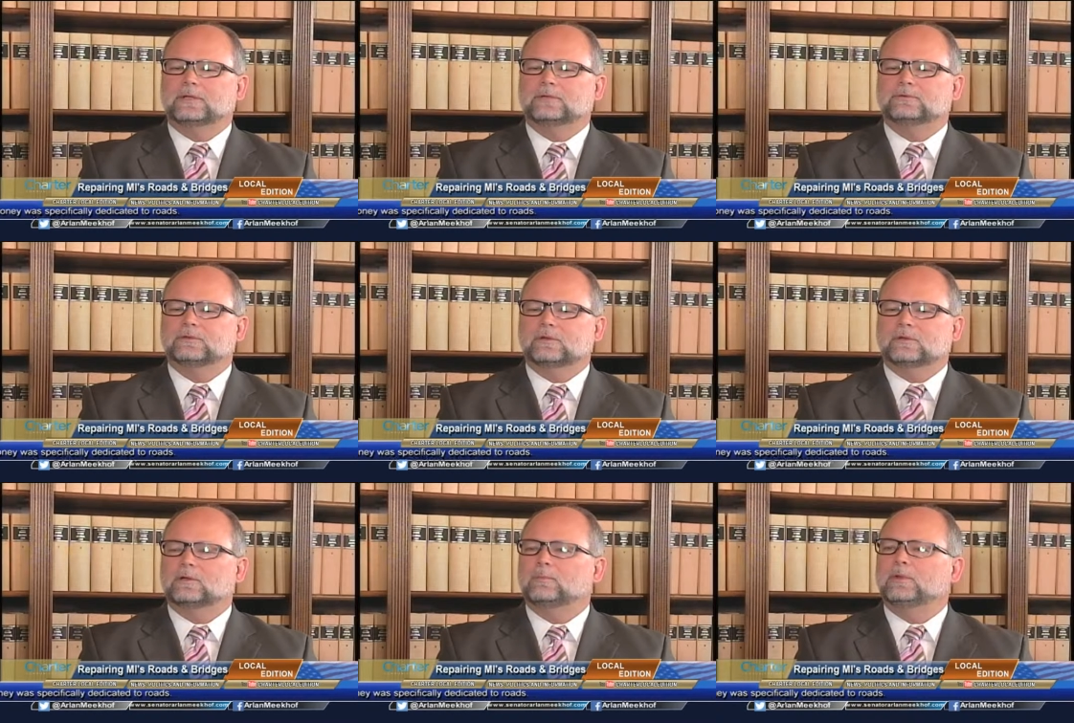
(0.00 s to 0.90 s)
is a
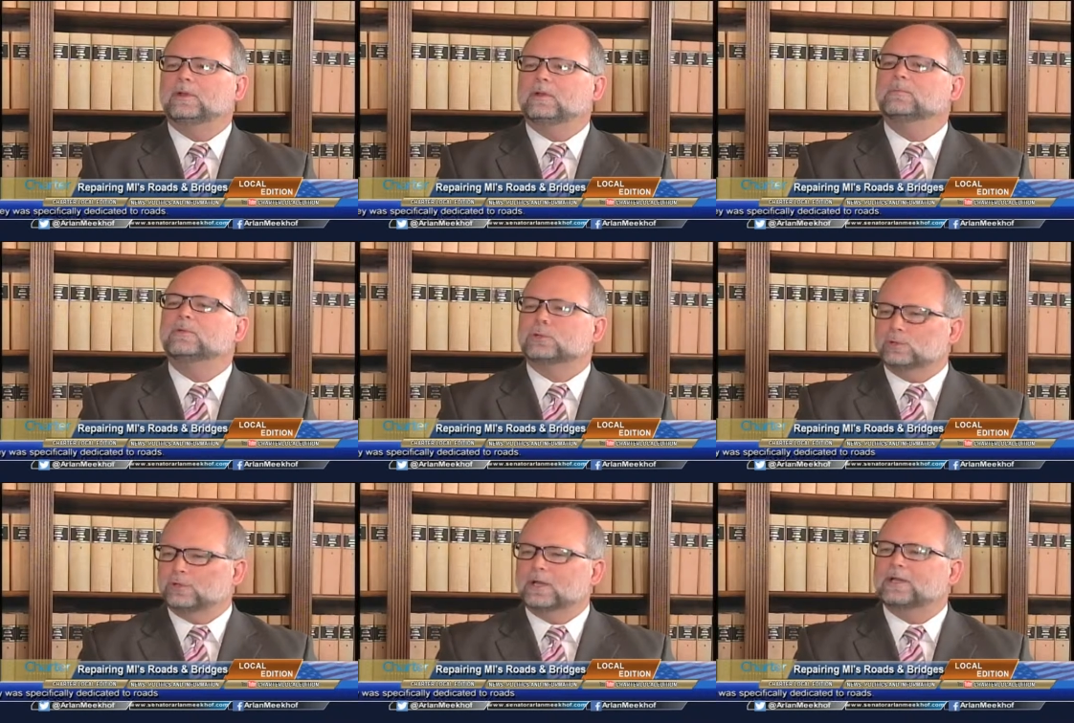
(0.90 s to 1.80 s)
little bit
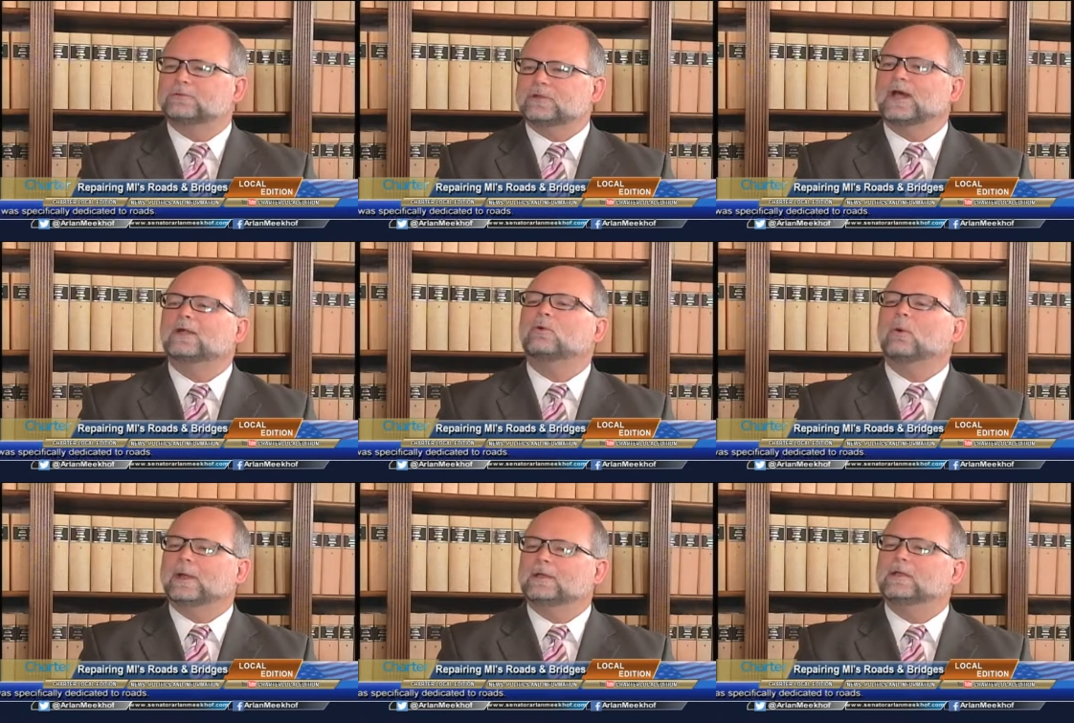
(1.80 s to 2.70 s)
immature yet. It's not That's quite fair.